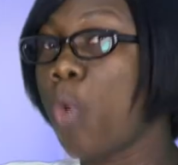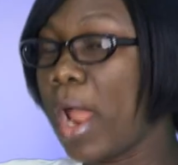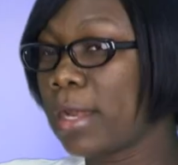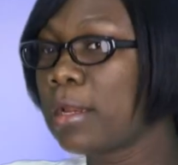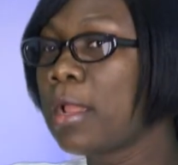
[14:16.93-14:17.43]

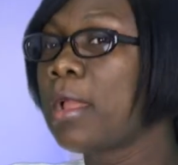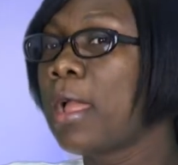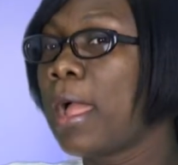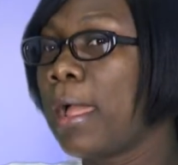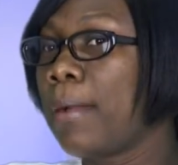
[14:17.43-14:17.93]
one
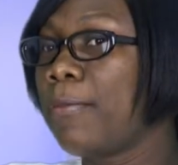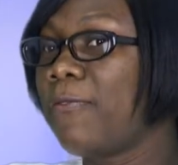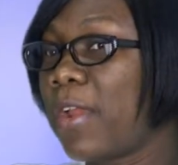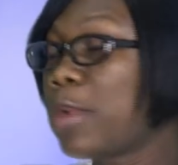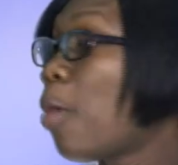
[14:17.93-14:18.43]

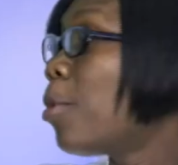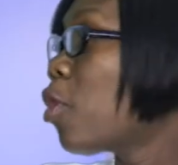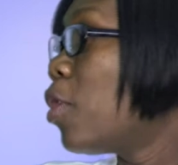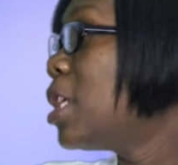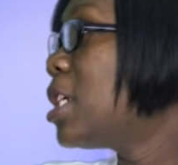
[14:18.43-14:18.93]
very common
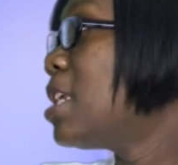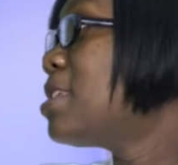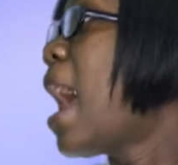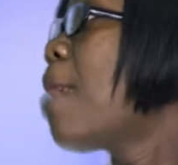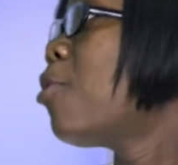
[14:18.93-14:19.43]
condition
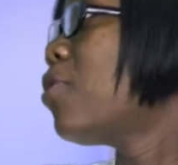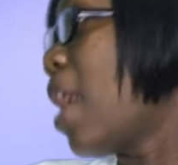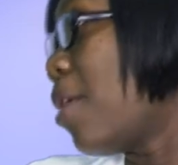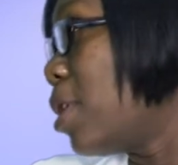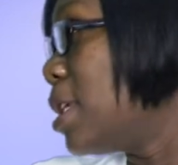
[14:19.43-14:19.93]
is
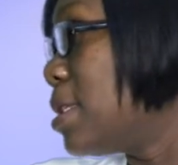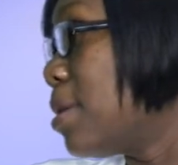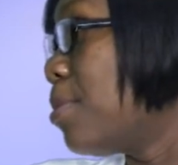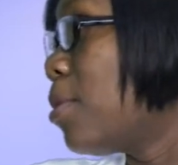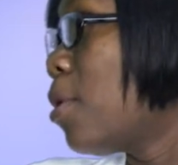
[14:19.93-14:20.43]

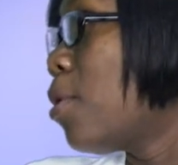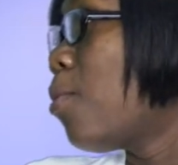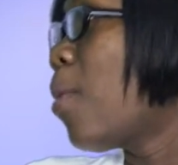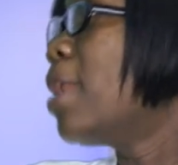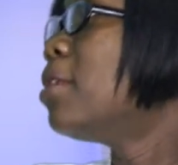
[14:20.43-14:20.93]
hypothyroidism,
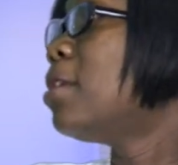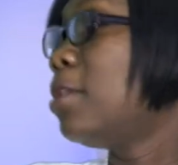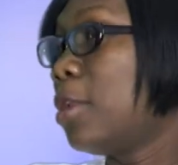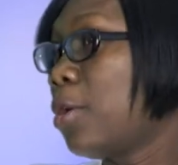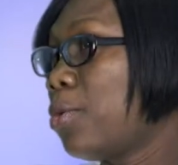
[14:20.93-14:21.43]
when
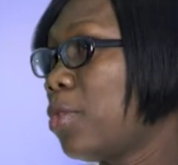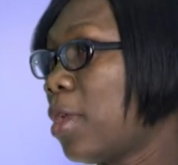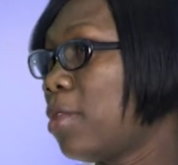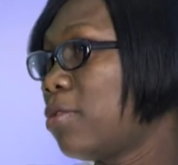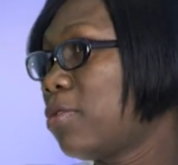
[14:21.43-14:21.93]

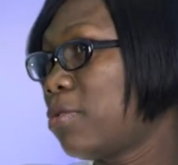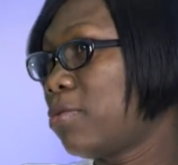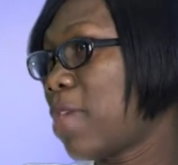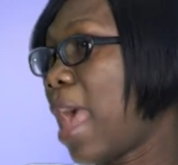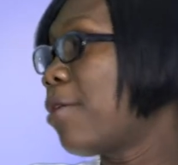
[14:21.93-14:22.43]
the
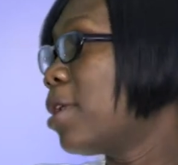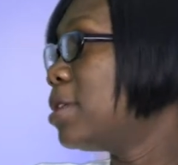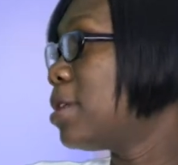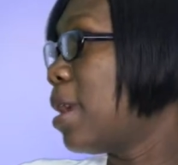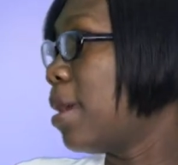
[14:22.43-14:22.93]

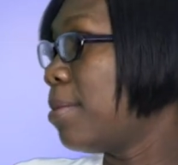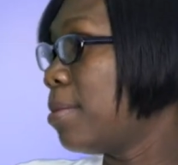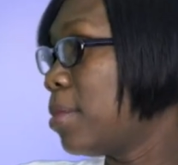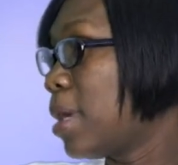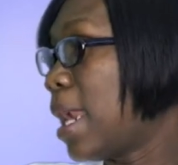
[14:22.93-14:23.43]
thyroid
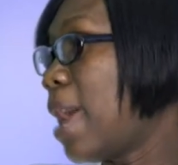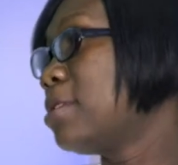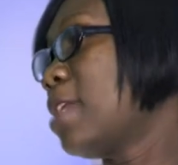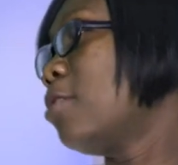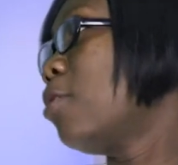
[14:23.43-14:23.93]

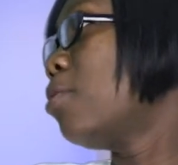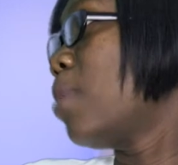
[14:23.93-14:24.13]
glands are not